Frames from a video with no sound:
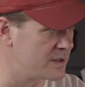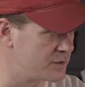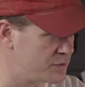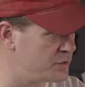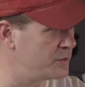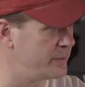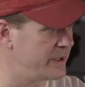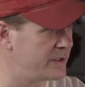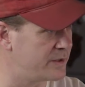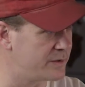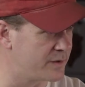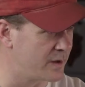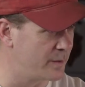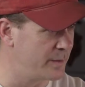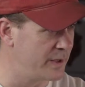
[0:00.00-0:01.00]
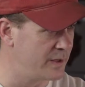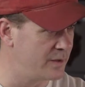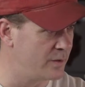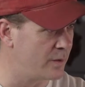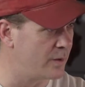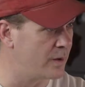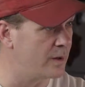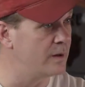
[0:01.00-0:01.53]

are to be determined, or